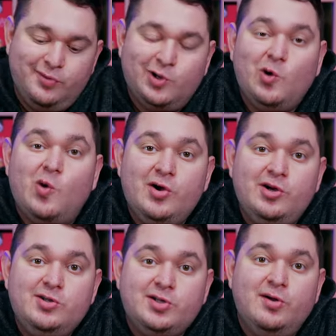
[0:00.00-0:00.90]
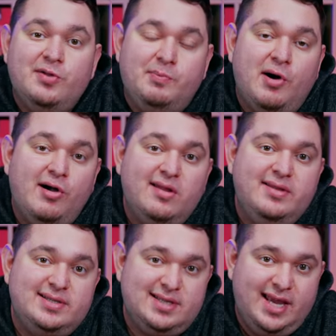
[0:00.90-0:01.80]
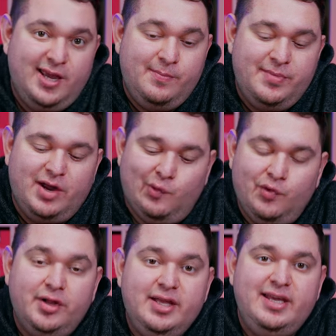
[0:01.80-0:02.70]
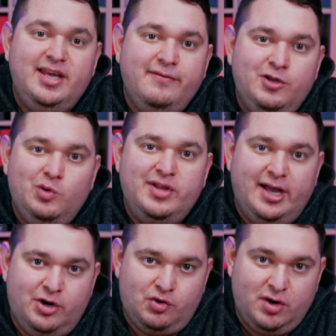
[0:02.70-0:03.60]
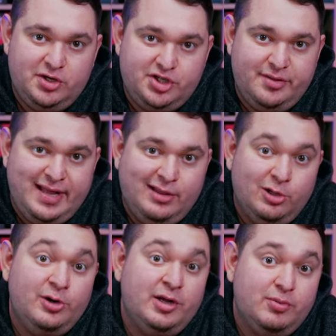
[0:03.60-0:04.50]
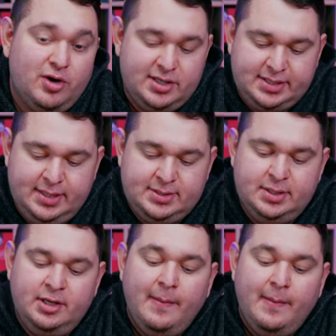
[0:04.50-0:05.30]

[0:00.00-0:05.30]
The corners are the part of this game that really give you that crunch and that learning process.